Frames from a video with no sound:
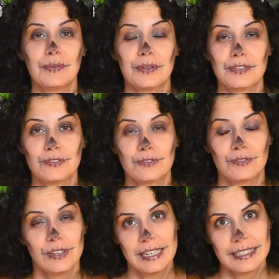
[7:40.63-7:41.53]
was
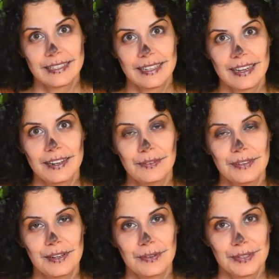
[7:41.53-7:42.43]
really scared
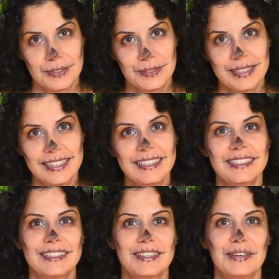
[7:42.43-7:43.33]
when I was doing it,
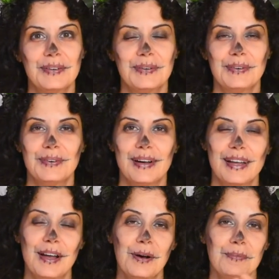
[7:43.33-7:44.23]
so I
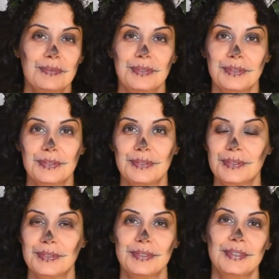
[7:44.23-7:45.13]
hope
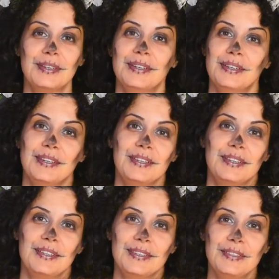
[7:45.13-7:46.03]
you
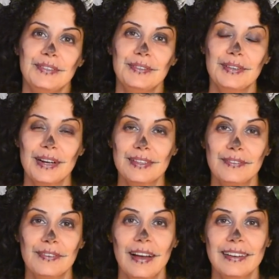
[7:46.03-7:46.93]
had
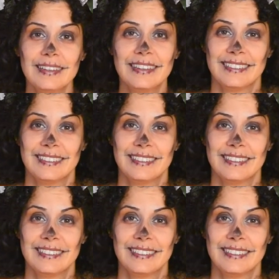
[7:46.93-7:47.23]
fun.